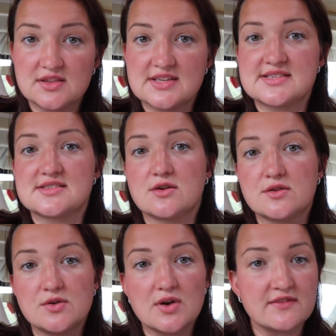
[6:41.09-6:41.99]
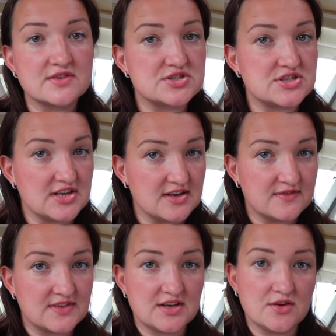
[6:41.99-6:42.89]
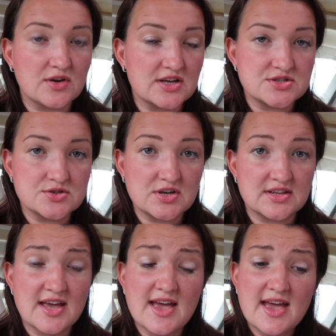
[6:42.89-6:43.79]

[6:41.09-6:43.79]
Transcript: This is all you have achieved, and you can do it.